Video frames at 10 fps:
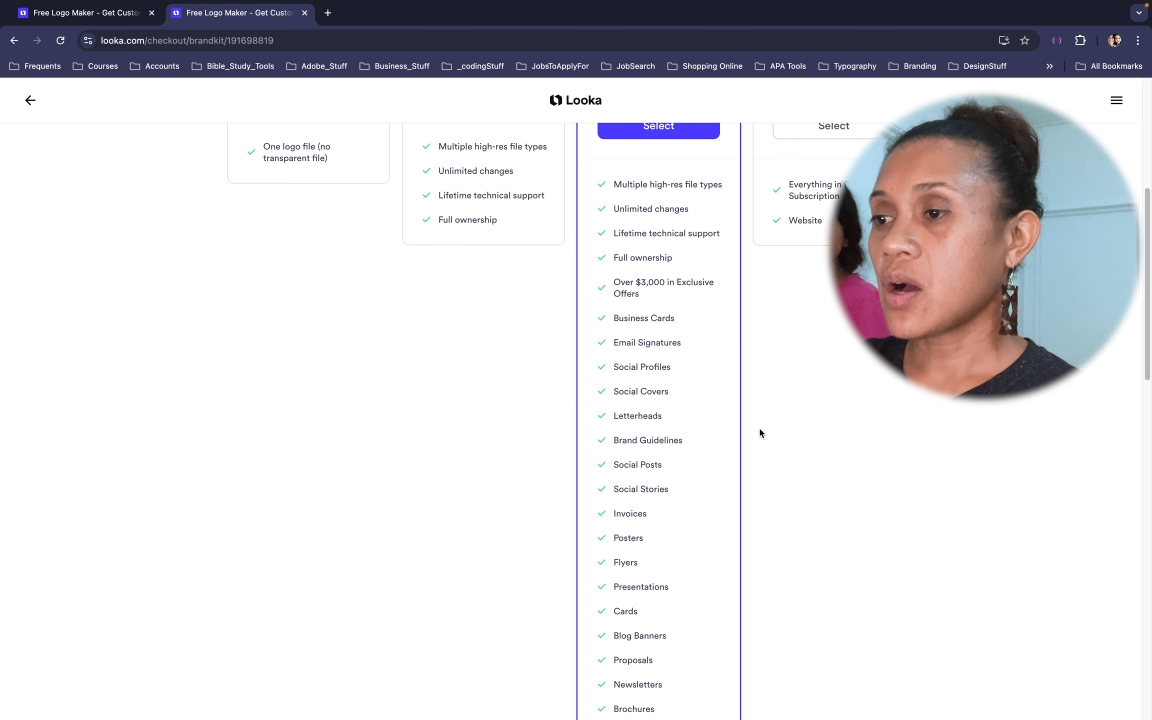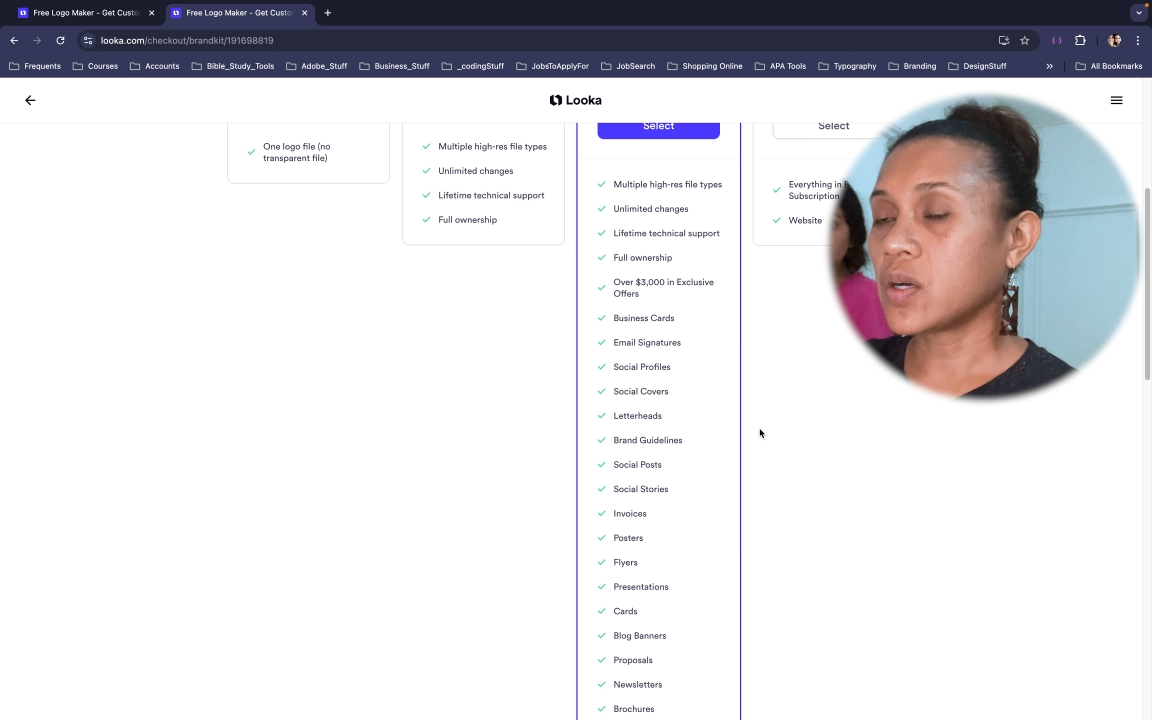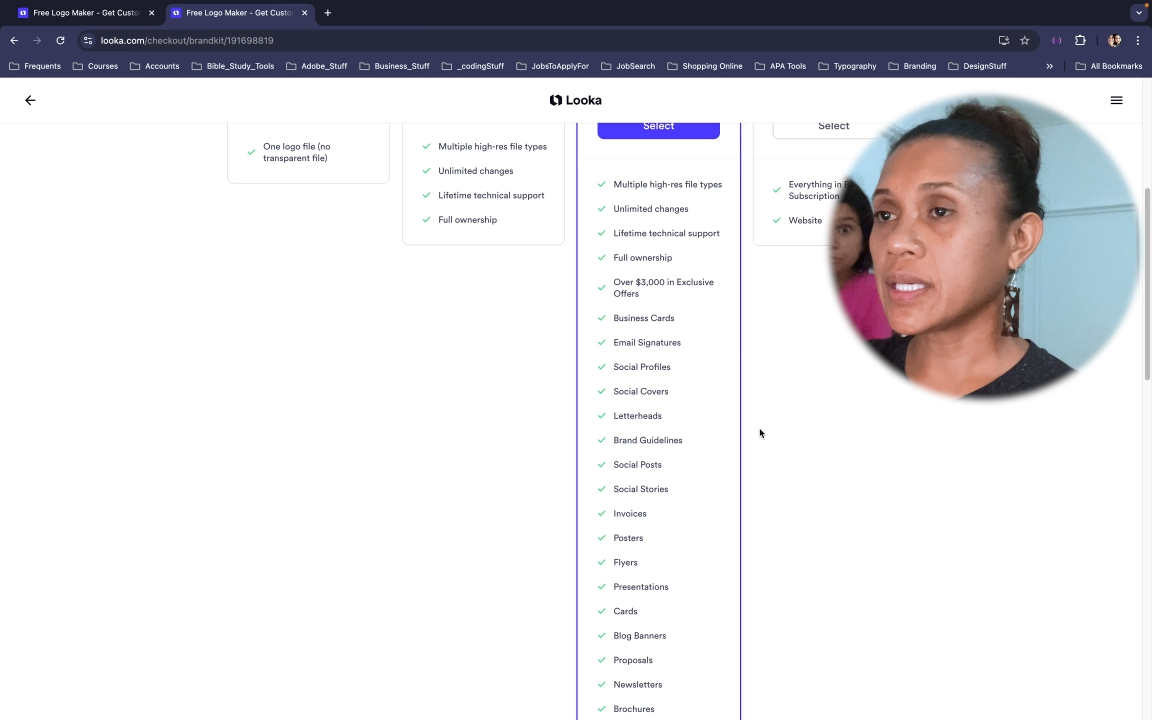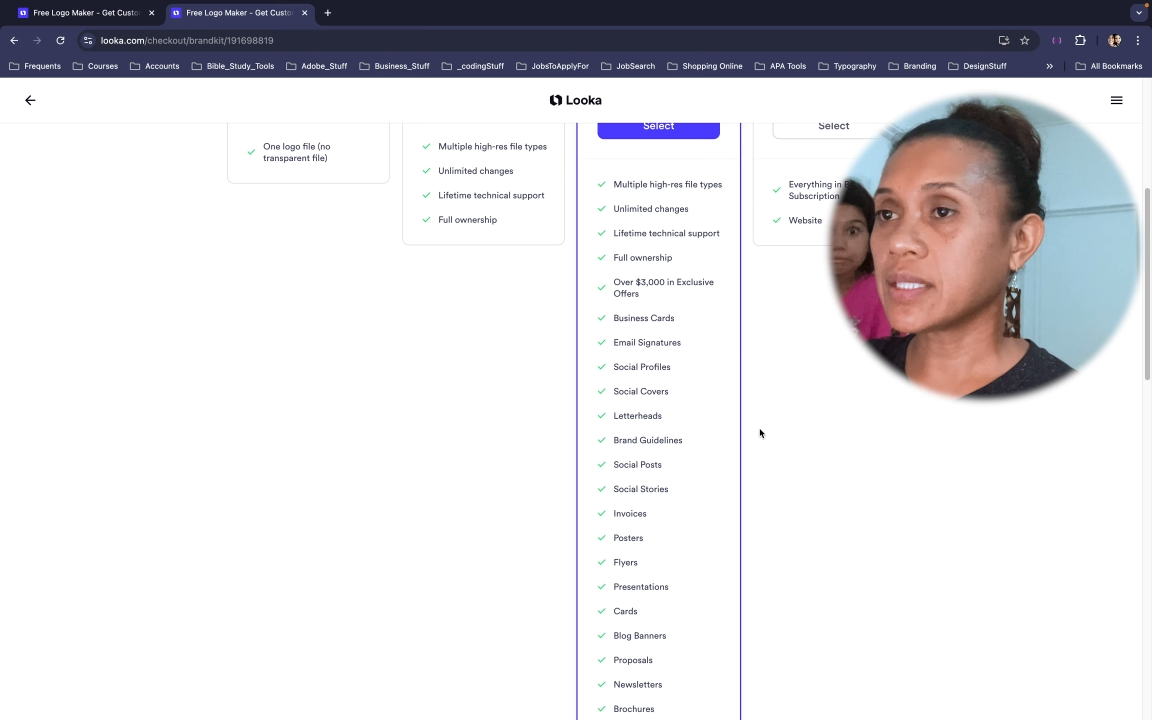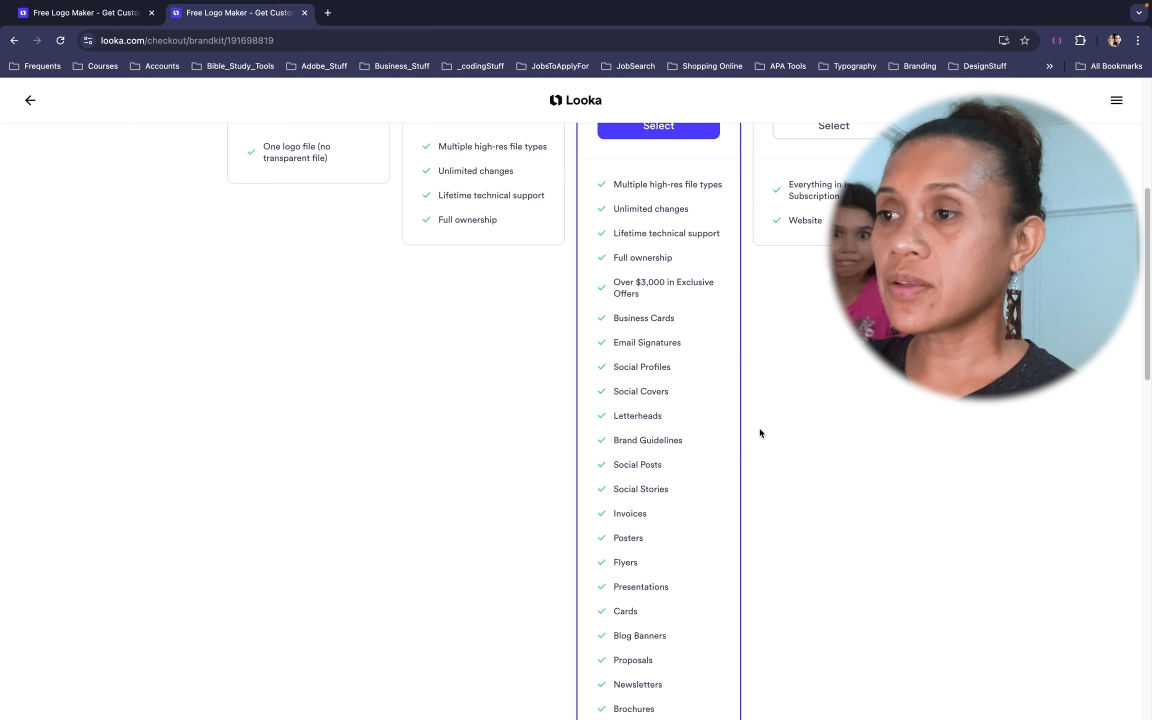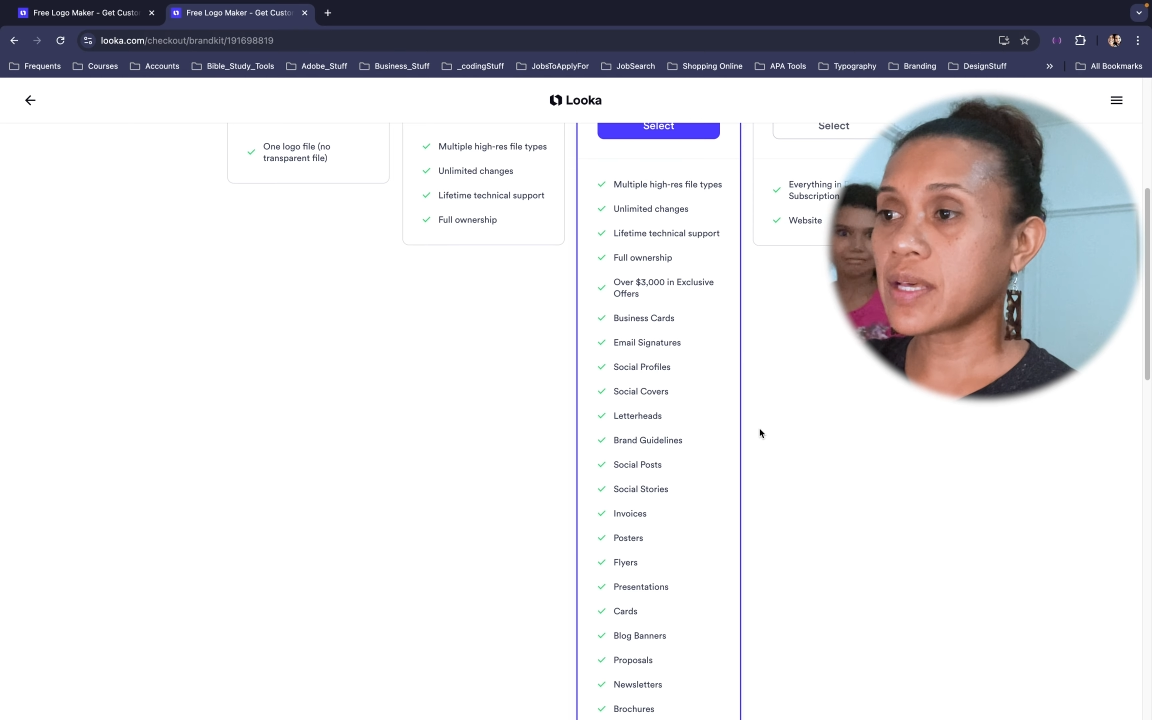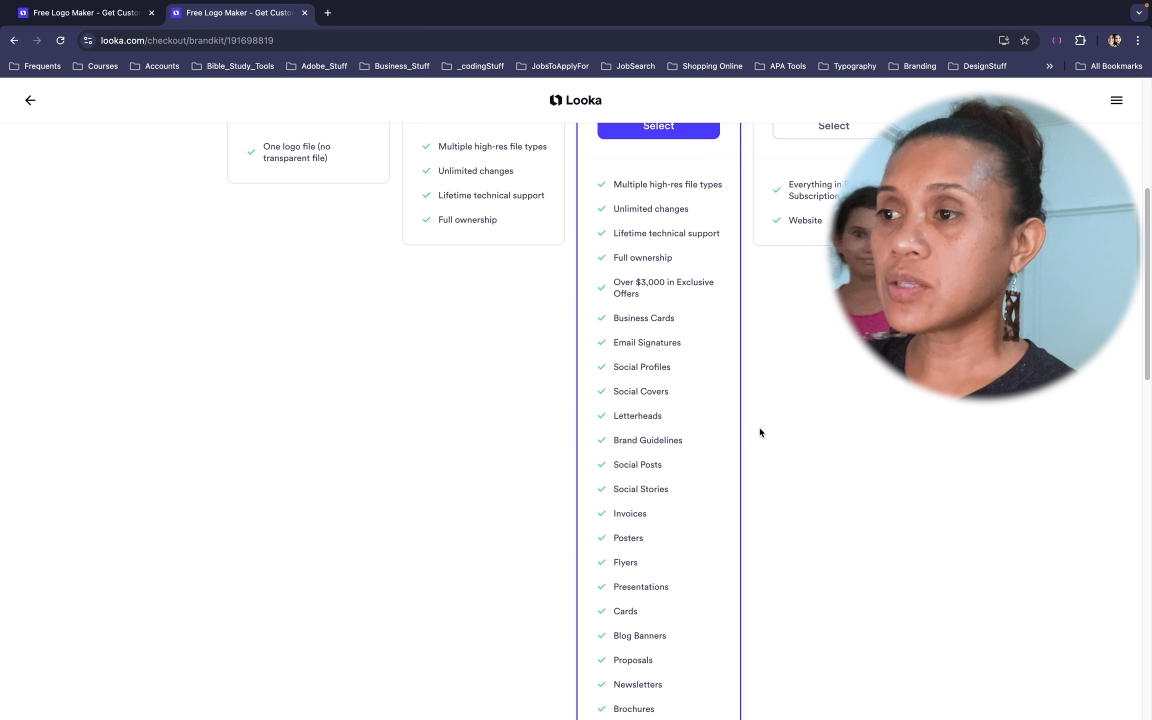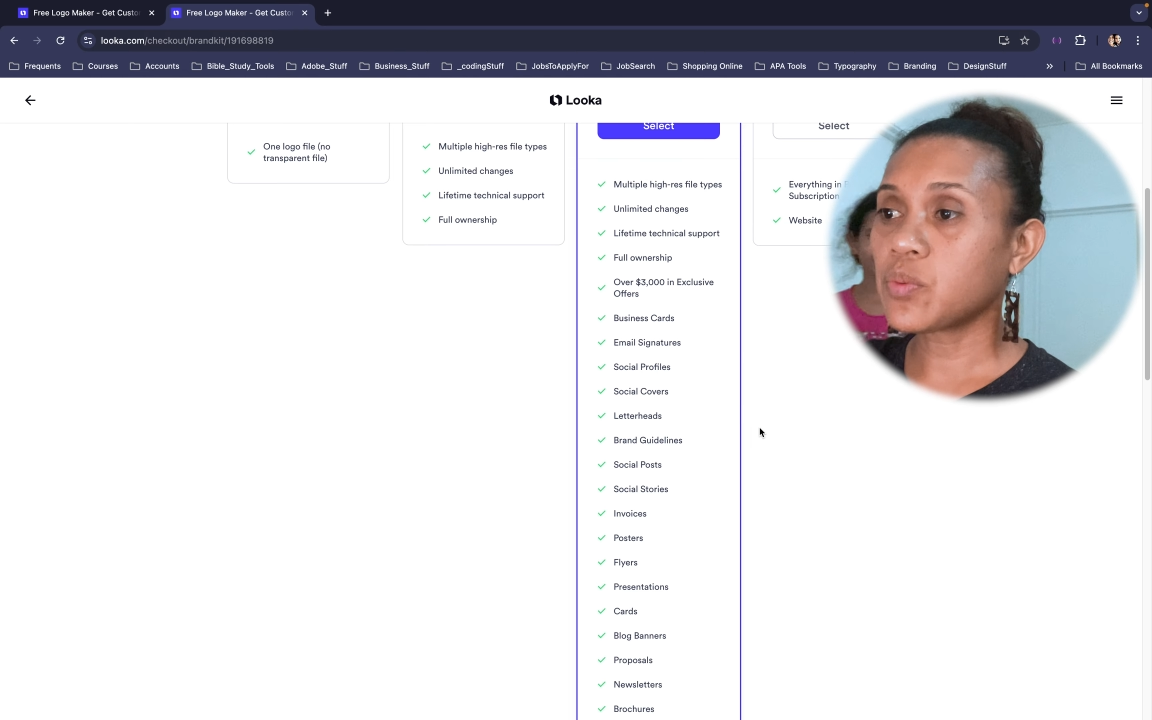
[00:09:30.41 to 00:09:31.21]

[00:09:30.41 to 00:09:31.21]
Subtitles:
Okay, so that's